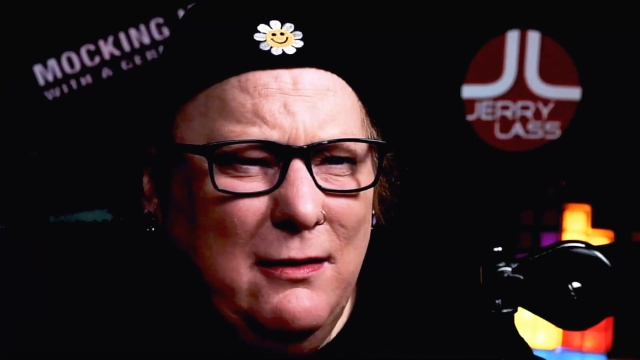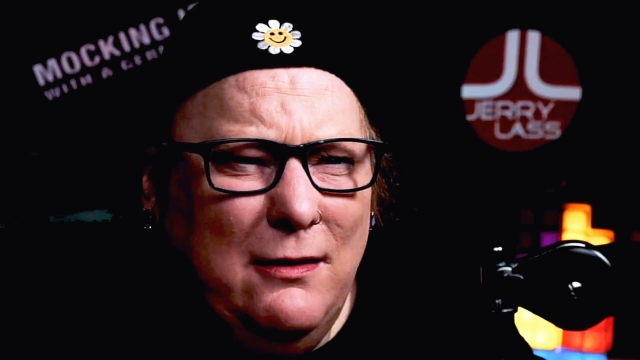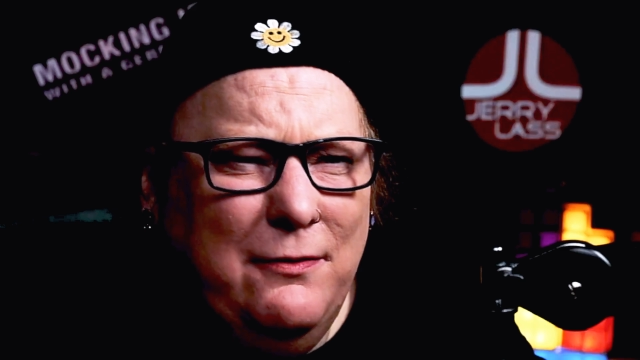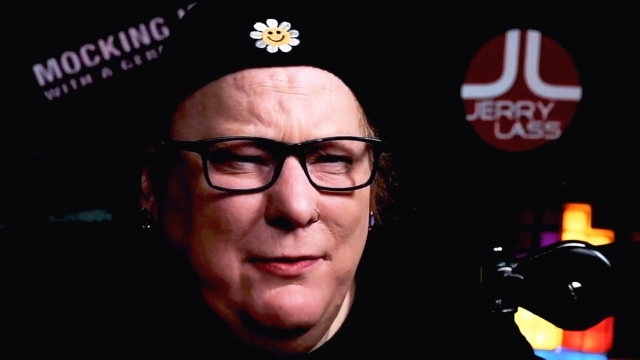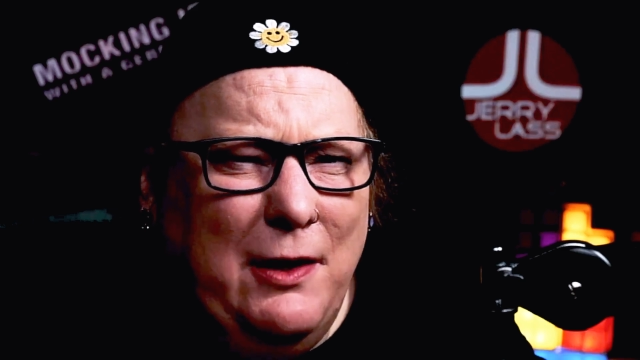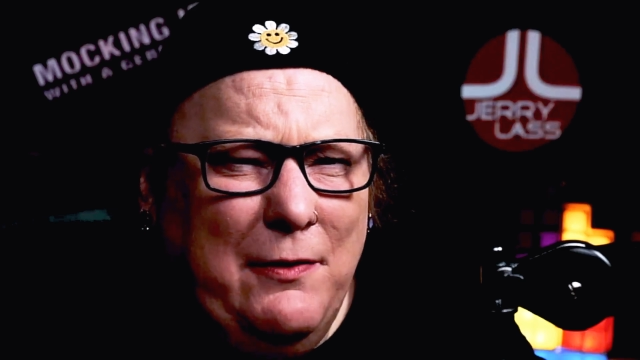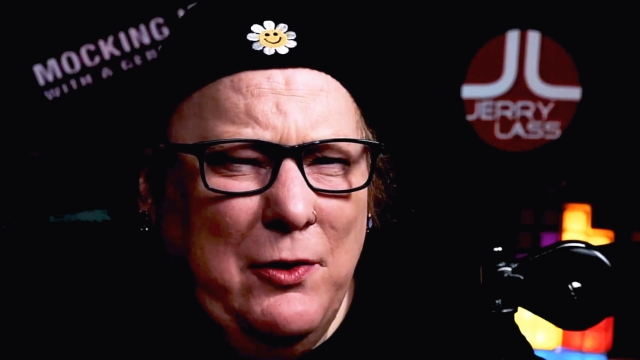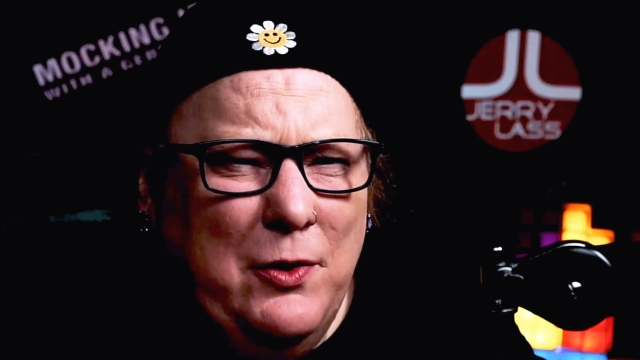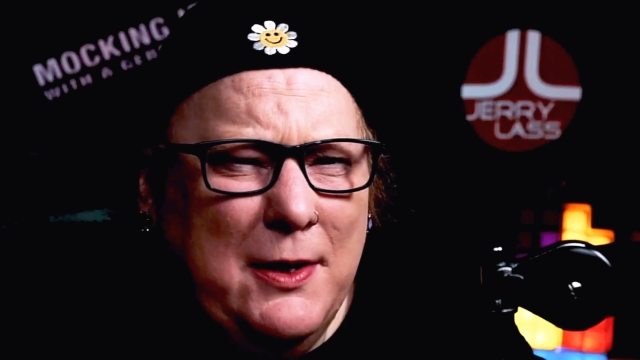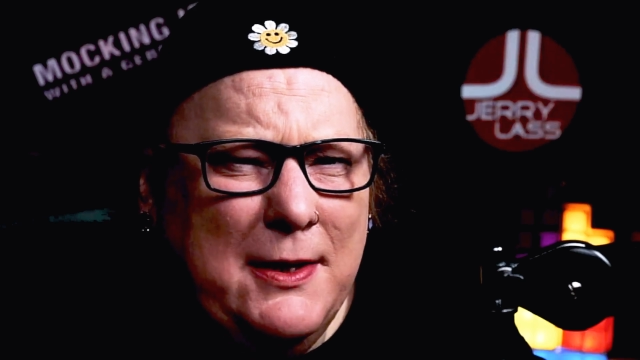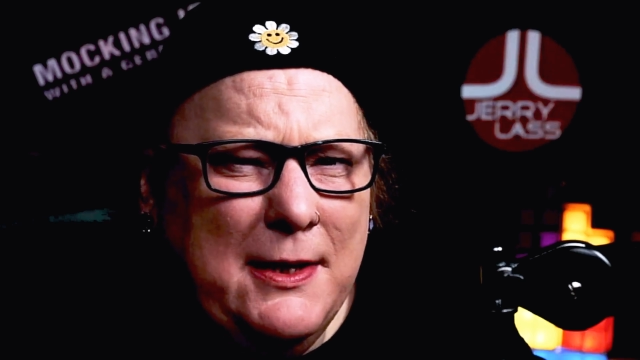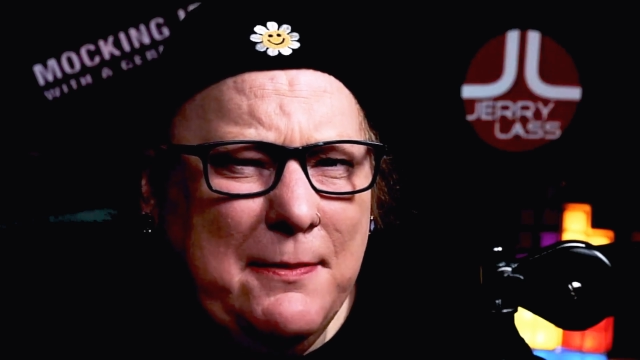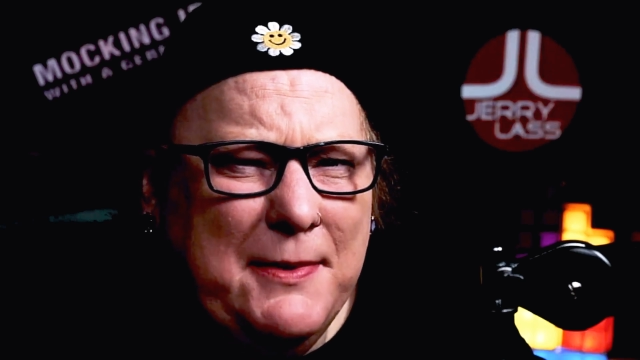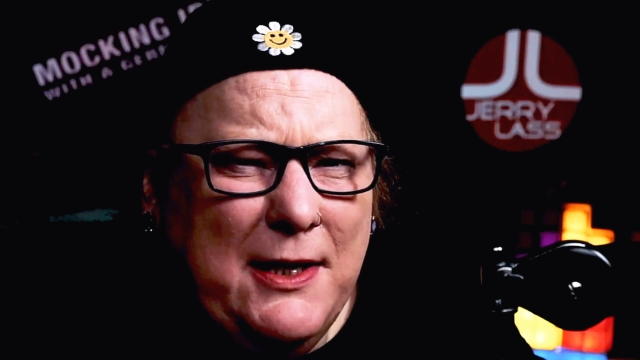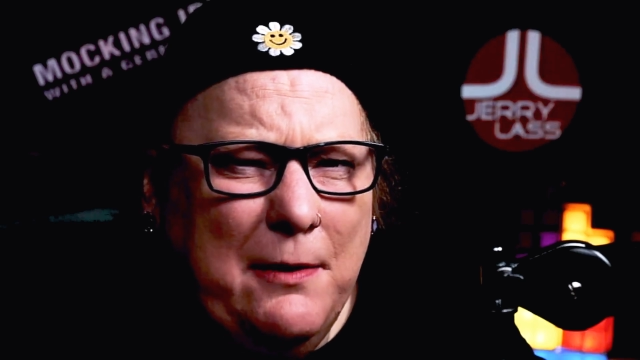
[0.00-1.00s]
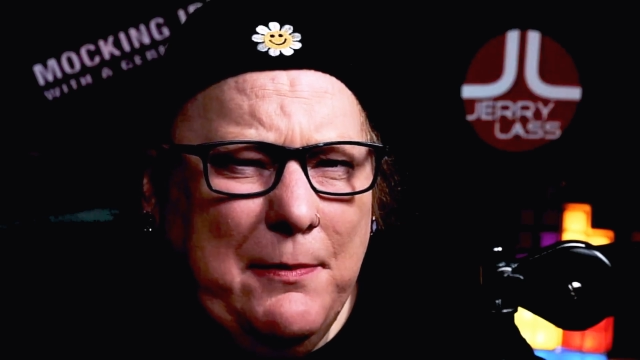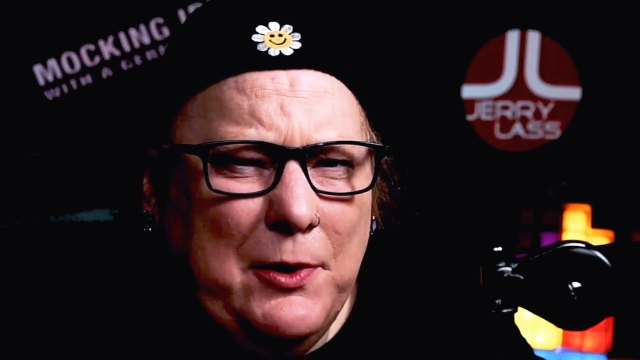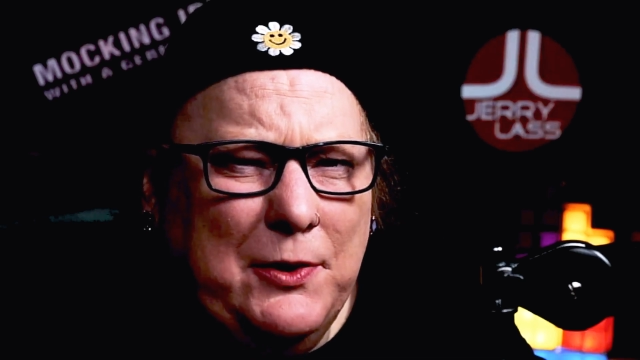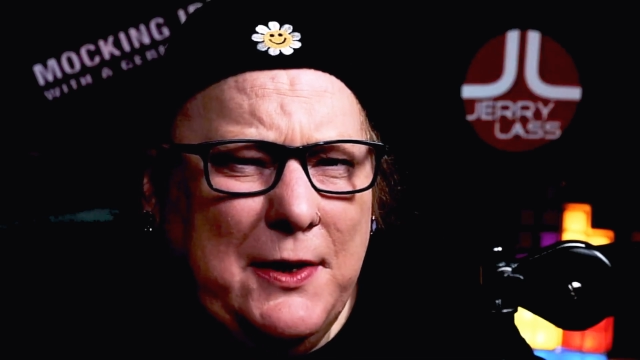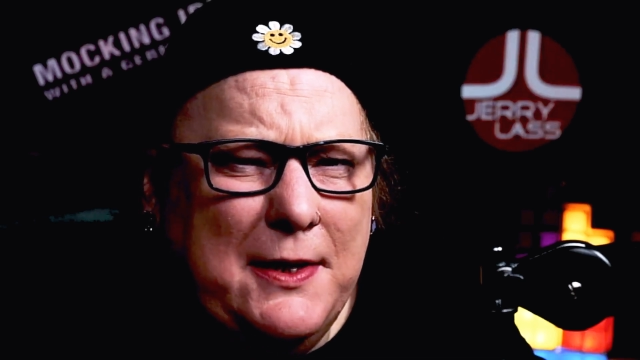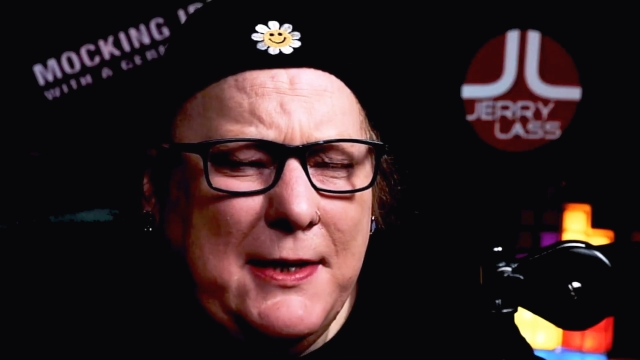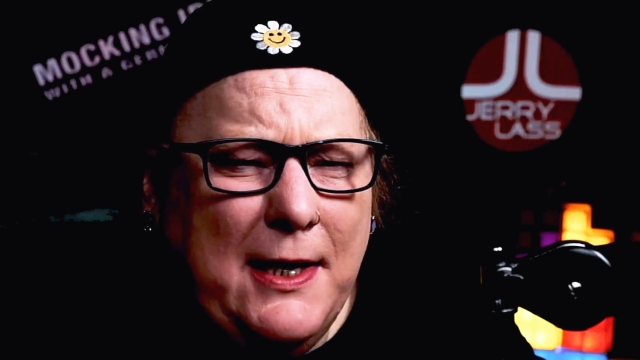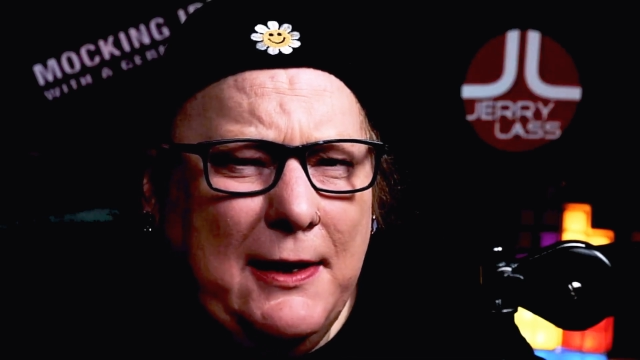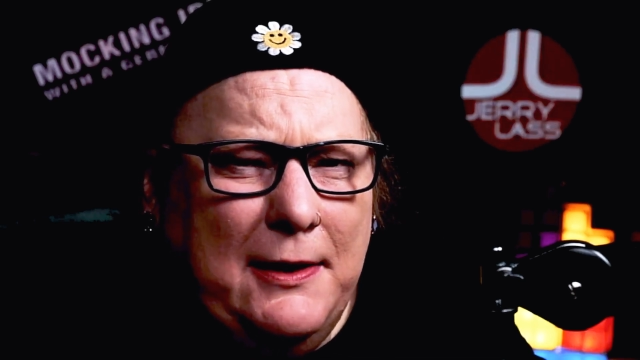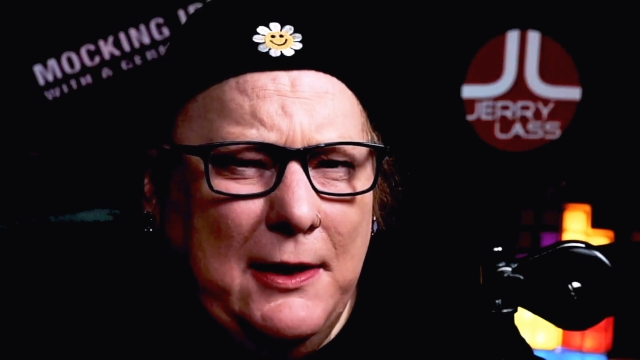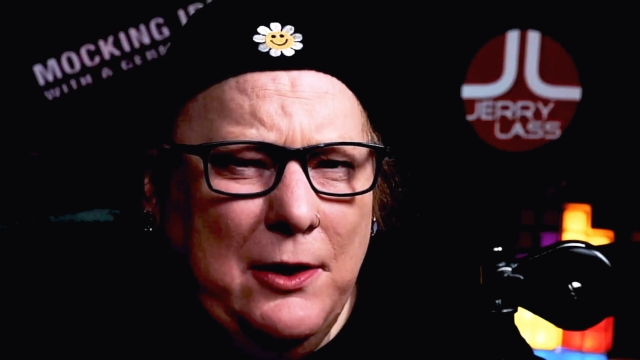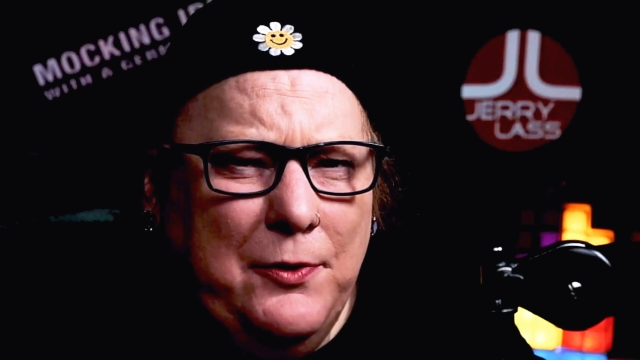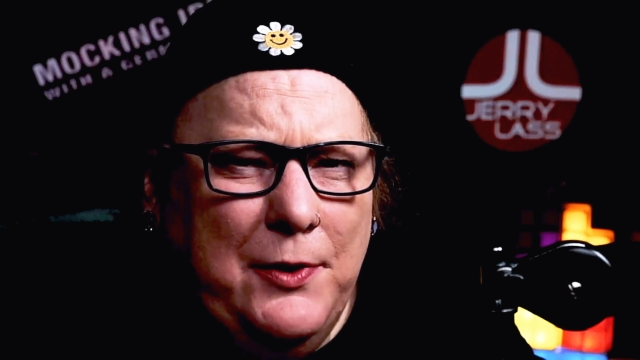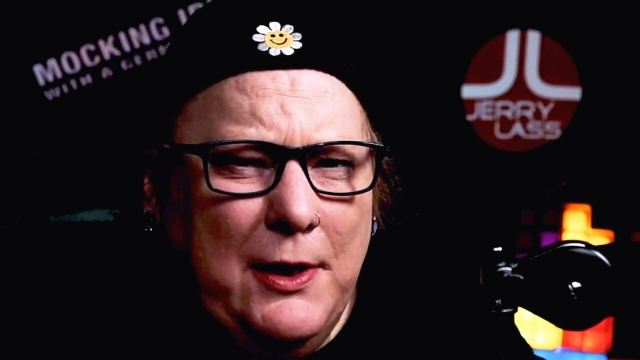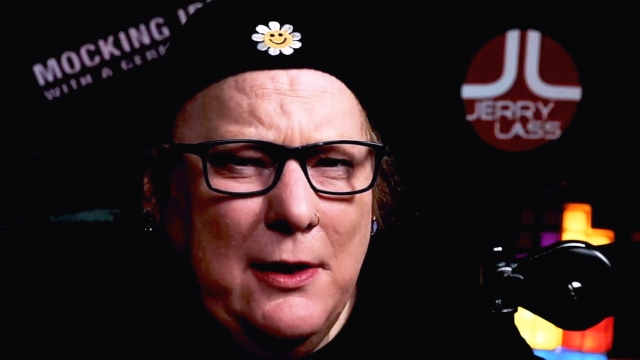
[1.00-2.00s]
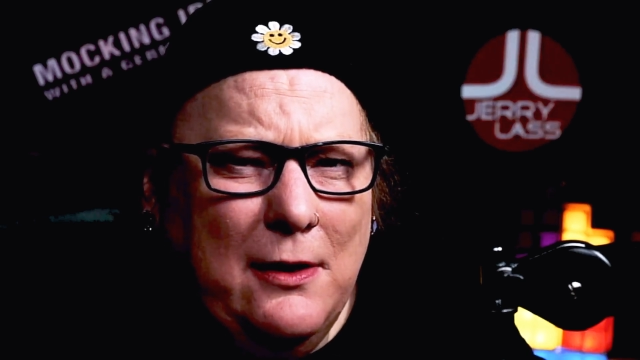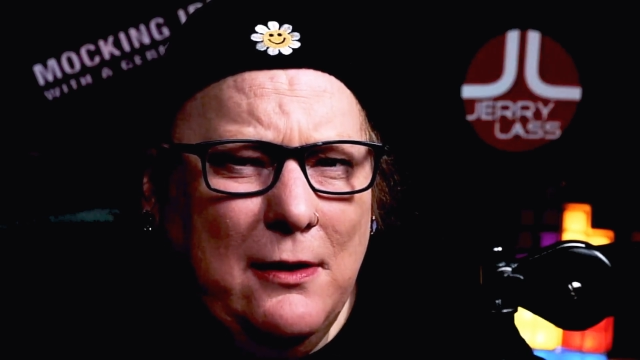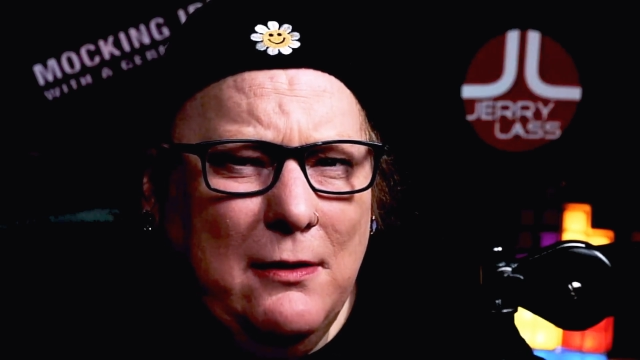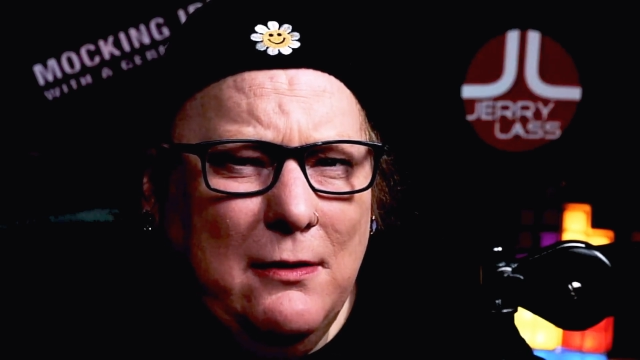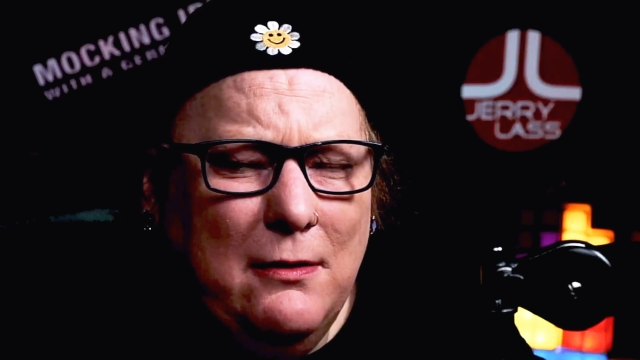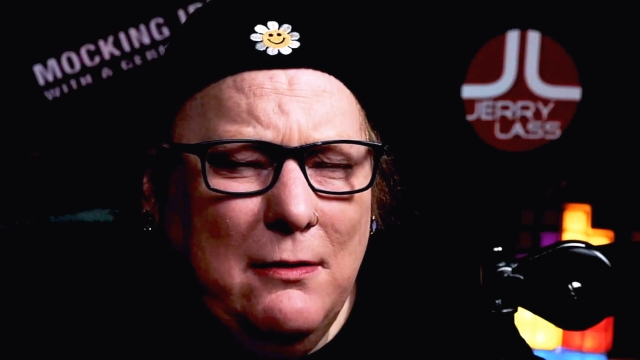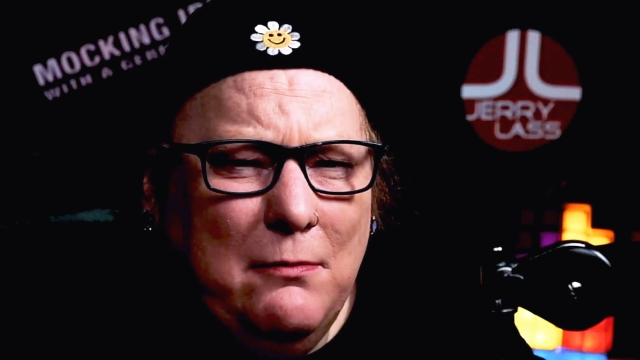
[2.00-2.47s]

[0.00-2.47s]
if you ever heard something about the sidereal